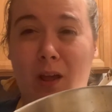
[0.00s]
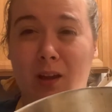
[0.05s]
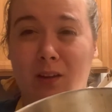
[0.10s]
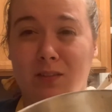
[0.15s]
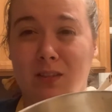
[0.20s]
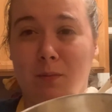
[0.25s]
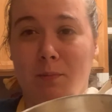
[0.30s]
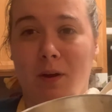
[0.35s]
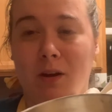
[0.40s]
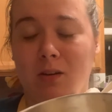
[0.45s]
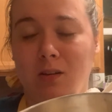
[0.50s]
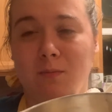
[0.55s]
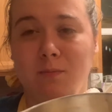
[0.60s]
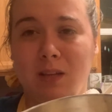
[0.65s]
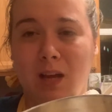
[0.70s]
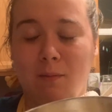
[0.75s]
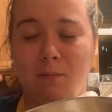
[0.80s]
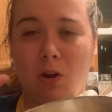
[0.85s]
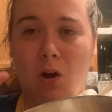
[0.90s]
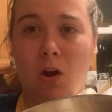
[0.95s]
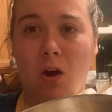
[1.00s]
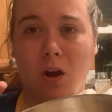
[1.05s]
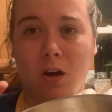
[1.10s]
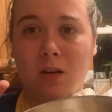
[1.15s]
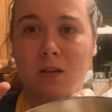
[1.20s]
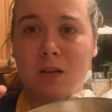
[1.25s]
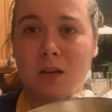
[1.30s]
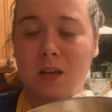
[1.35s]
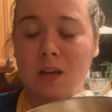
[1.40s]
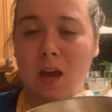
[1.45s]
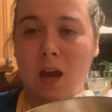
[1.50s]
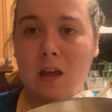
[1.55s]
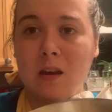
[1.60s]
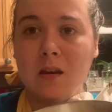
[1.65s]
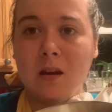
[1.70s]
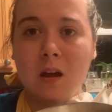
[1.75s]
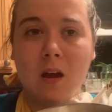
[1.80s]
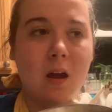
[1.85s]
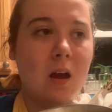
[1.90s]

It gives the butter some time to harden again